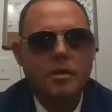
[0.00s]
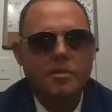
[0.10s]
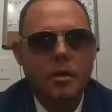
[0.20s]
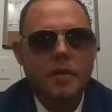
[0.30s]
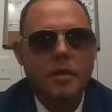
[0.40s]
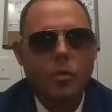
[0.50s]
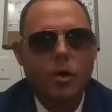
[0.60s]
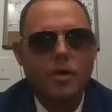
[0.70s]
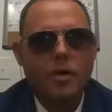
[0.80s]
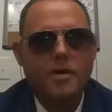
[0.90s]
spread the
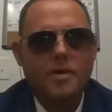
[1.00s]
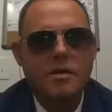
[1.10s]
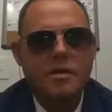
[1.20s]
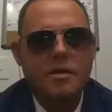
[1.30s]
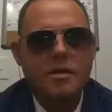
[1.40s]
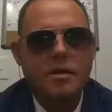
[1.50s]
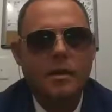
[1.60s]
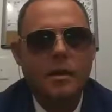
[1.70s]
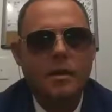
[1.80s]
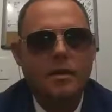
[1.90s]
awareness,
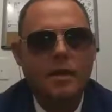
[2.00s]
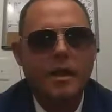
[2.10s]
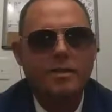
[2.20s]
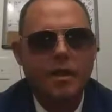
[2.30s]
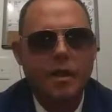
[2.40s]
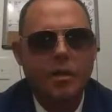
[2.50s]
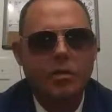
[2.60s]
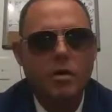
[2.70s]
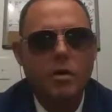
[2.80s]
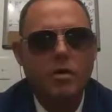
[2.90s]
and let it be
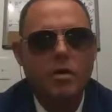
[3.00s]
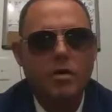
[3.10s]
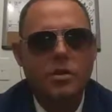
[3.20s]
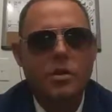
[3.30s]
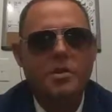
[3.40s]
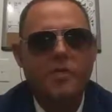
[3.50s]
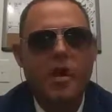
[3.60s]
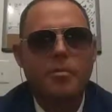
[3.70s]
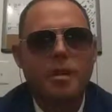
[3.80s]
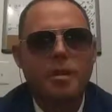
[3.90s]
known to his
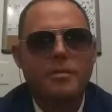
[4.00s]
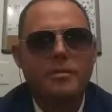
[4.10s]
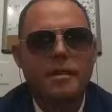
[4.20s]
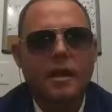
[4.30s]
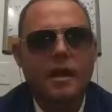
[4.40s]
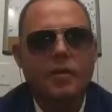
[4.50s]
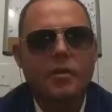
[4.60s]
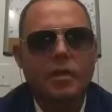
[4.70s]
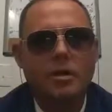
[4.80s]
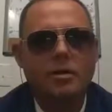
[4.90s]
fan base and
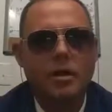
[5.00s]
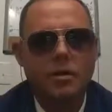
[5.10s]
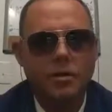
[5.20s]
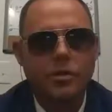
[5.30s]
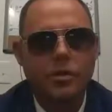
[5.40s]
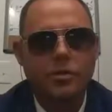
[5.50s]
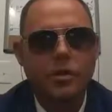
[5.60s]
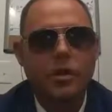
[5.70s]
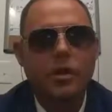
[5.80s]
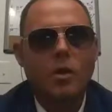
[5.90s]
everyone else on
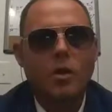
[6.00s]
YouTube